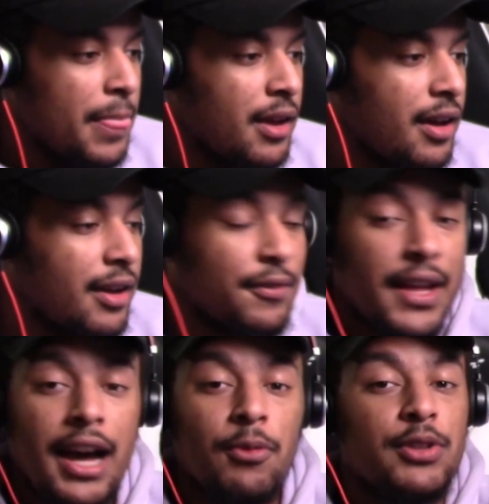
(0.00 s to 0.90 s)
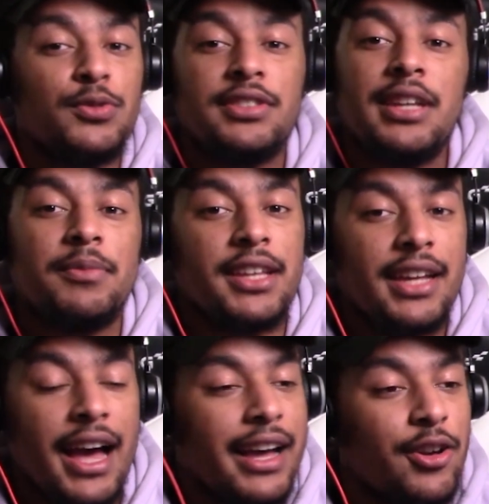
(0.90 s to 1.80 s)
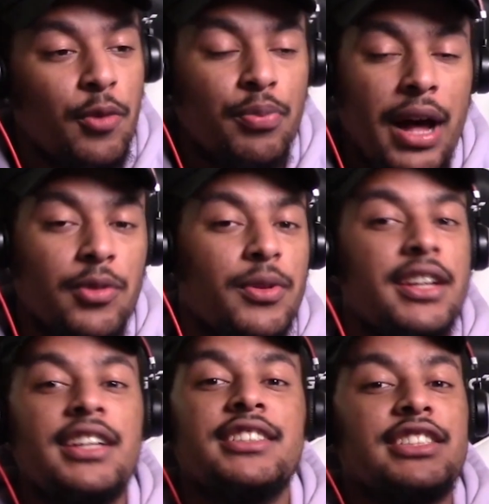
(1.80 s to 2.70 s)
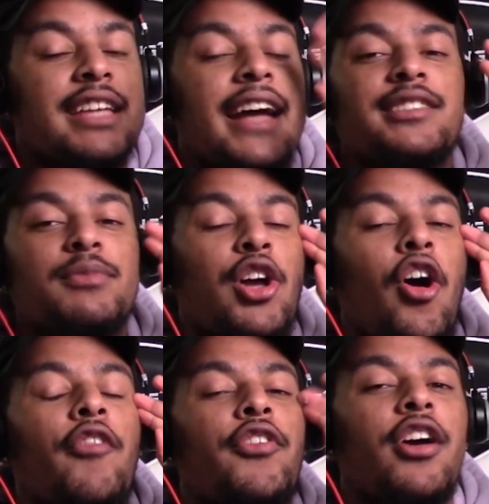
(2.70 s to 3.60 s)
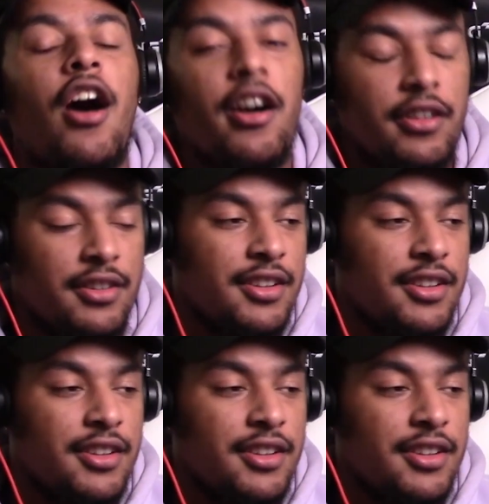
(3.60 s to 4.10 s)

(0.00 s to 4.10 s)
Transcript: If a guy want to do the same thing, I got no problems with it. It's just catching me off guard.